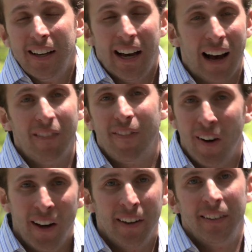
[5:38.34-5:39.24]
have
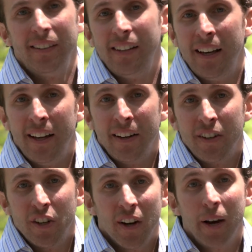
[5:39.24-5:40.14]
fun,
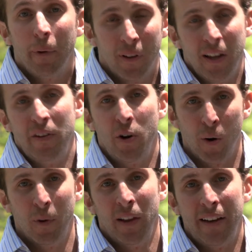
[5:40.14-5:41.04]
and you're able to live a
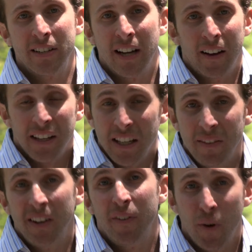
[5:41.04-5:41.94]
normal lifestyle
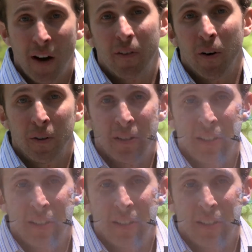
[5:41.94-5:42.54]
even if you have Crohn's